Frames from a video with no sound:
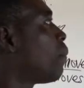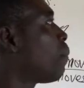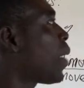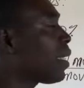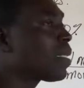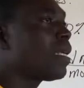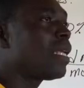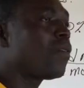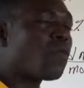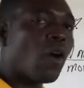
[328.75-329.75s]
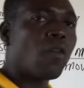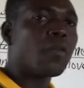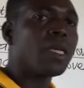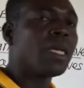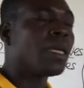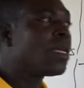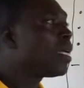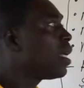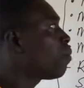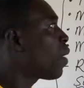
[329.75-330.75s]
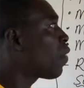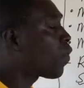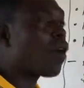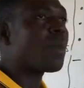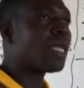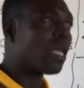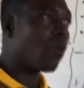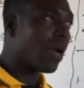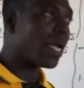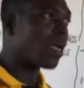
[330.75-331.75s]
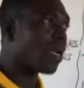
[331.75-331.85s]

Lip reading: person involved in performing the work.